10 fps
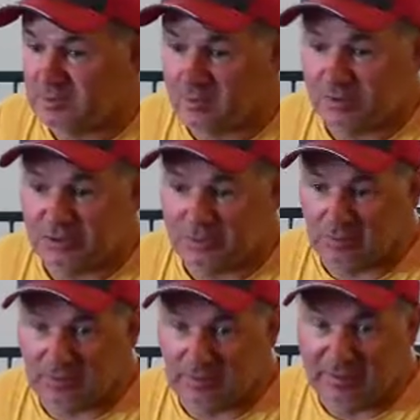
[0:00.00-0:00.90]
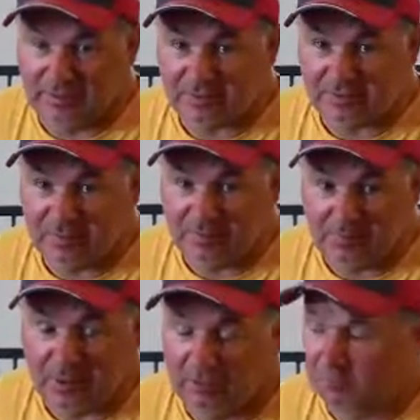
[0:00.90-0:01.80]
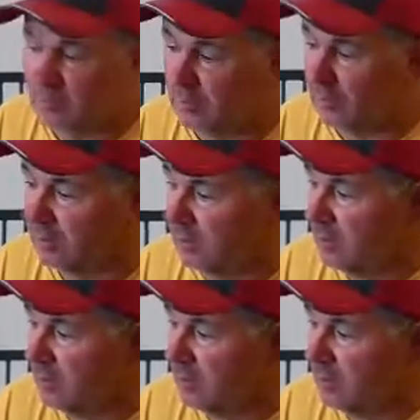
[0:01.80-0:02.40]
temperature a little bit to keep them comfortable.